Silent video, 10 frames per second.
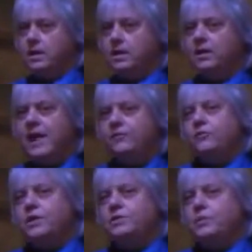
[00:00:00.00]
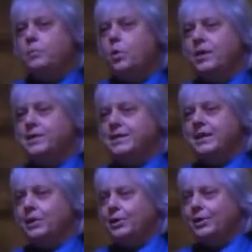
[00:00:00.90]
Life doesn't put us
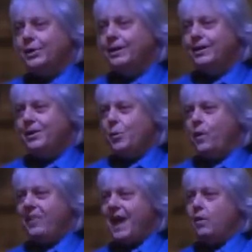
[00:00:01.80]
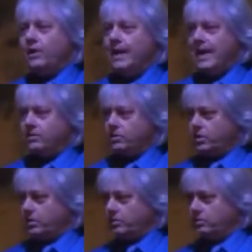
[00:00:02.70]
here without an
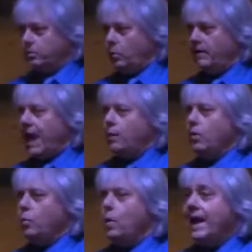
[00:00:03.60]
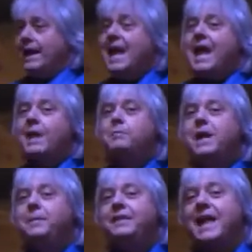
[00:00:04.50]
answer, without a way. And
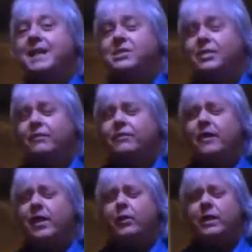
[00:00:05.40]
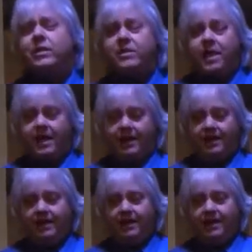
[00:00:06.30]
maybe that is the very
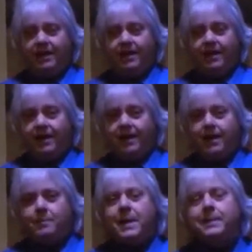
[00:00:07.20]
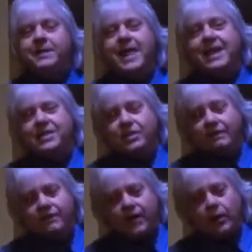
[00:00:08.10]
thing, maybe that is
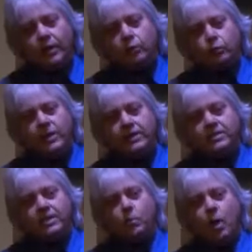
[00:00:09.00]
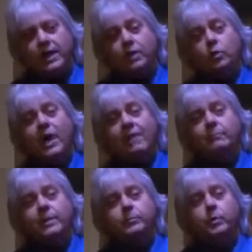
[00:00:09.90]
the very reason why you
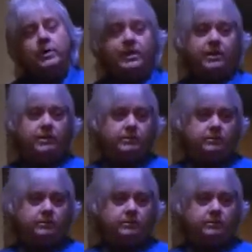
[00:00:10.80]
have been put here.